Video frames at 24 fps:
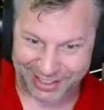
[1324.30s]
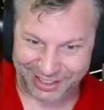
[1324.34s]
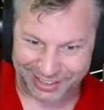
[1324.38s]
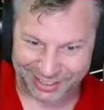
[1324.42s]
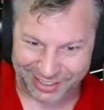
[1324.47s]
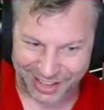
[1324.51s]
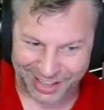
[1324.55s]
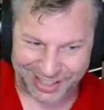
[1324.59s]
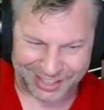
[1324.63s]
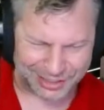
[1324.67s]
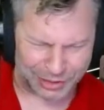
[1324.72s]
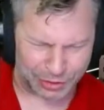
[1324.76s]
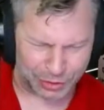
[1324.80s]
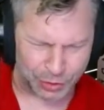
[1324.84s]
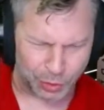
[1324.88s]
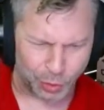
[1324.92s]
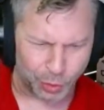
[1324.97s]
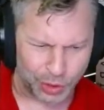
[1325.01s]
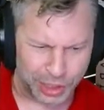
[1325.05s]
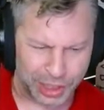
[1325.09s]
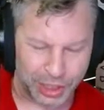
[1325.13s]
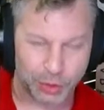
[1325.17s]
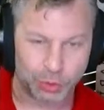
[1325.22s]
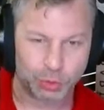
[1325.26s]
Colossus,
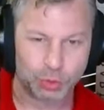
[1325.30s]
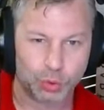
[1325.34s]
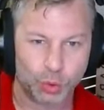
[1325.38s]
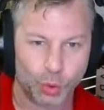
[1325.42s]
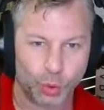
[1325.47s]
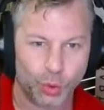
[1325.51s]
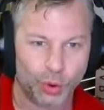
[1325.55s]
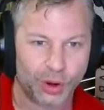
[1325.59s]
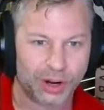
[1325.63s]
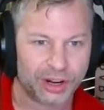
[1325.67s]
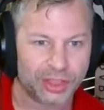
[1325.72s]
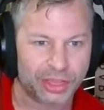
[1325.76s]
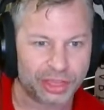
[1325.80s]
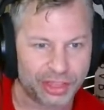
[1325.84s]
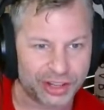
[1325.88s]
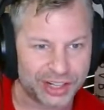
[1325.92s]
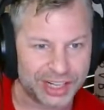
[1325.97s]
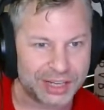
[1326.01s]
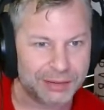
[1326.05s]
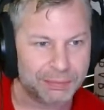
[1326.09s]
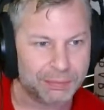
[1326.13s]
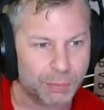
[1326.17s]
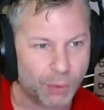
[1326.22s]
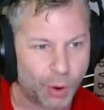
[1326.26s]
only 2 or
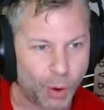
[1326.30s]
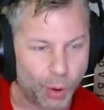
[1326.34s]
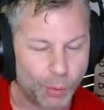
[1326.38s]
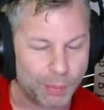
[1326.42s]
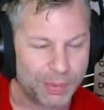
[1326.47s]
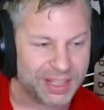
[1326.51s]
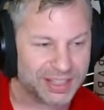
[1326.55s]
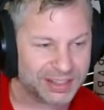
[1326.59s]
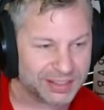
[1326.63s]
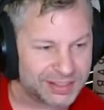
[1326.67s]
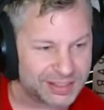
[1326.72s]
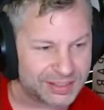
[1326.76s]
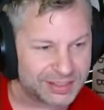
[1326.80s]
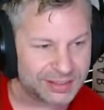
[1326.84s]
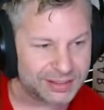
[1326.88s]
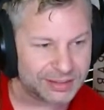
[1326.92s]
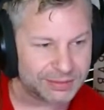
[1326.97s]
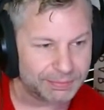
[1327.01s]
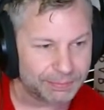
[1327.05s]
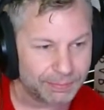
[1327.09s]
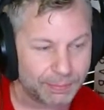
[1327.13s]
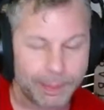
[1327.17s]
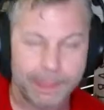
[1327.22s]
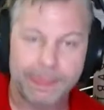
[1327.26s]
3 moments.
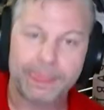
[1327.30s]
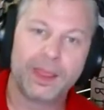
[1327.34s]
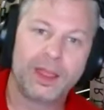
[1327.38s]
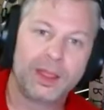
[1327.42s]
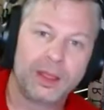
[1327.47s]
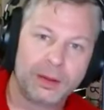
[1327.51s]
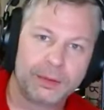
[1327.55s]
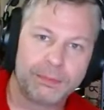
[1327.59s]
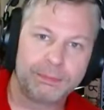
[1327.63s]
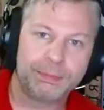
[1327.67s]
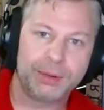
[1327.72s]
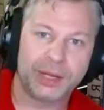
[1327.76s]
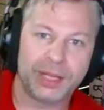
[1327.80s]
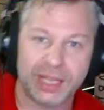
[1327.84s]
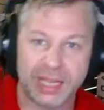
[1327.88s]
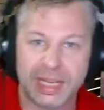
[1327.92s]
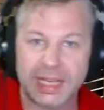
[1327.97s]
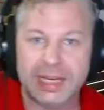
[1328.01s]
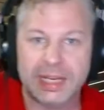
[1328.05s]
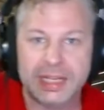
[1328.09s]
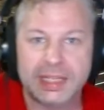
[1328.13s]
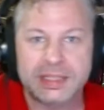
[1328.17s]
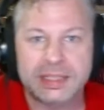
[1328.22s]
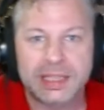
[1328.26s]
But
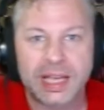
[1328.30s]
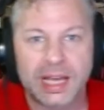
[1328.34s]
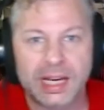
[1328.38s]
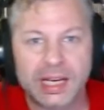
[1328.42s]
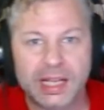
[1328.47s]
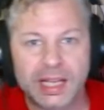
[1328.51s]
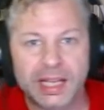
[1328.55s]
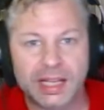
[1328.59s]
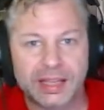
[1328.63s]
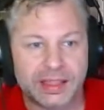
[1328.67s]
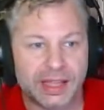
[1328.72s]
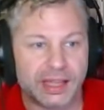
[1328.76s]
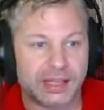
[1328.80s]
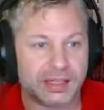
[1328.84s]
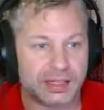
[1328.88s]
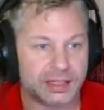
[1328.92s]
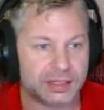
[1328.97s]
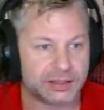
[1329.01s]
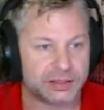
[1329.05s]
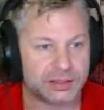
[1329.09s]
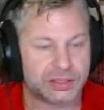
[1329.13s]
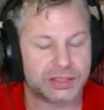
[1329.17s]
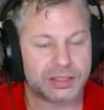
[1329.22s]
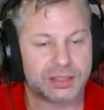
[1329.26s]
it is kind of like that.
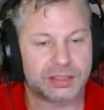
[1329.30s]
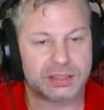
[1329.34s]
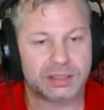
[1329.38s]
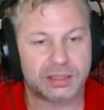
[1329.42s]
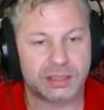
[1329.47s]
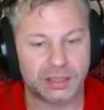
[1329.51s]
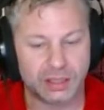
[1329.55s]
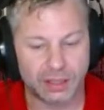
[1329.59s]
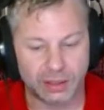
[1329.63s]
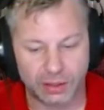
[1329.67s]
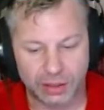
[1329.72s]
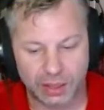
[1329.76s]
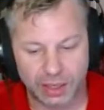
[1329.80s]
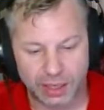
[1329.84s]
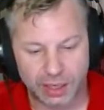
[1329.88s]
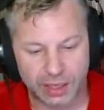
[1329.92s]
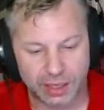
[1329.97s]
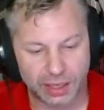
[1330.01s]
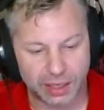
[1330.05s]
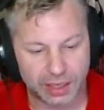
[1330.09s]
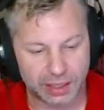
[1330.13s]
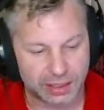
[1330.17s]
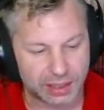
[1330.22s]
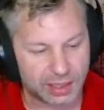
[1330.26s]
It's just,
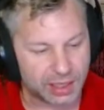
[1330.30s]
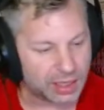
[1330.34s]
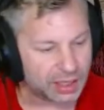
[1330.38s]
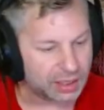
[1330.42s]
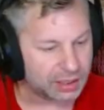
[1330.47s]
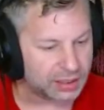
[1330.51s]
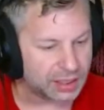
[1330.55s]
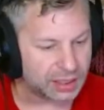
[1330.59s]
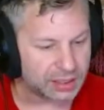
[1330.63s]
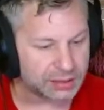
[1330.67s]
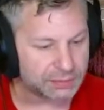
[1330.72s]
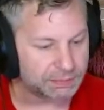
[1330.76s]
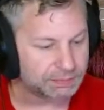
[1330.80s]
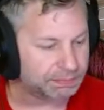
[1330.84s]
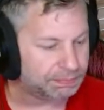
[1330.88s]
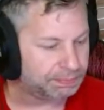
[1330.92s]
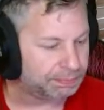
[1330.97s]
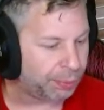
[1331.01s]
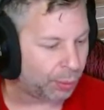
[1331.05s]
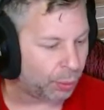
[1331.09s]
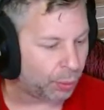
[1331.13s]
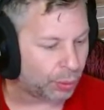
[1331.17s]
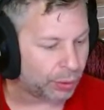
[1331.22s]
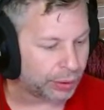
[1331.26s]
a kid gets
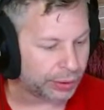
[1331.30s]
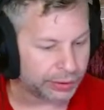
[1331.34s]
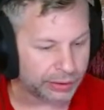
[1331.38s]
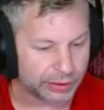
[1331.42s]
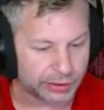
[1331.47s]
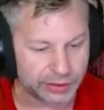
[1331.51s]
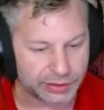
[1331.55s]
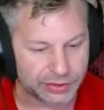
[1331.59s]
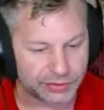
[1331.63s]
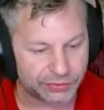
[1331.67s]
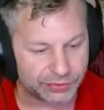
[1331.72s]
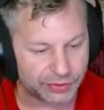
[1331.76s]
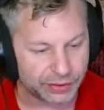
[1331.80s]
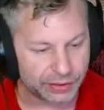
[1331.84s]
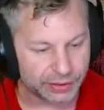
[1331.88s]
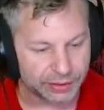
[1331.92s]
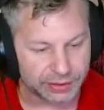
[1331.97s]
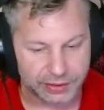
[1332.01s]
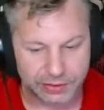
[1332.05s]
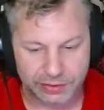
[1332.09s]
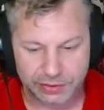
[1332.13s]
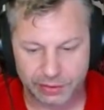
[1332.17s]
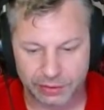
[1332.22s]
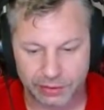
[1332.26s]
bored or is
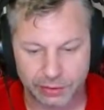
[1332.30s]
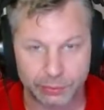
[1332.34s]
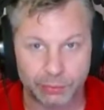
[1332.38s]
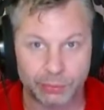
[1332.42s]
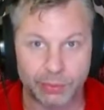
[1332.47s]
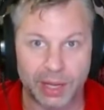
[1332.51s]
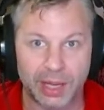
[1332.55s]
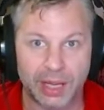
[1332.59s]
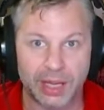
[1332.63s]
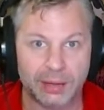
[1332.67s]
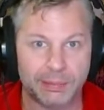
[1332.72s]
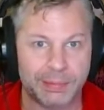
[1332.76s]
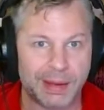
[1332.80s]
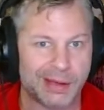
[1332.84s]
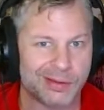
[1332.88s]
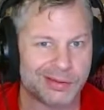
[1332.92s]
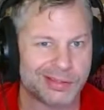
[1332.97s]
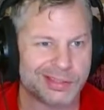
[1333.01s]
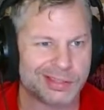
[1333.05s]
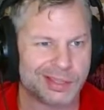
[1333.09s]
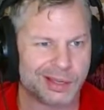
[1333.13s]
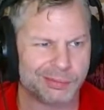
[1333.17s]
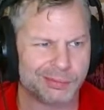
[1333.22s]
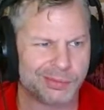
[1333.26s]
feeling a certain way
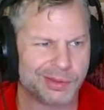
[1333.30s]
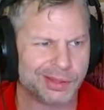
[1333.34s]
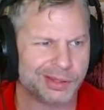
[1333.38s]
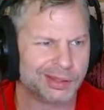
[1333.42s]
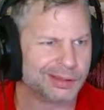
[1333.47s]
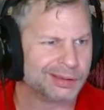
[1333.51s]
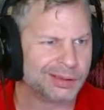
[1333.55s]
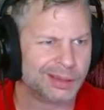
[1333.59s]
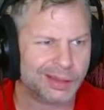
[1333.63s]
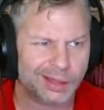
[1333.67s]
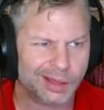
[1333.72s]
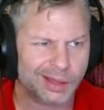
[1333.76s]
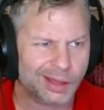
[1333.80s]
about something,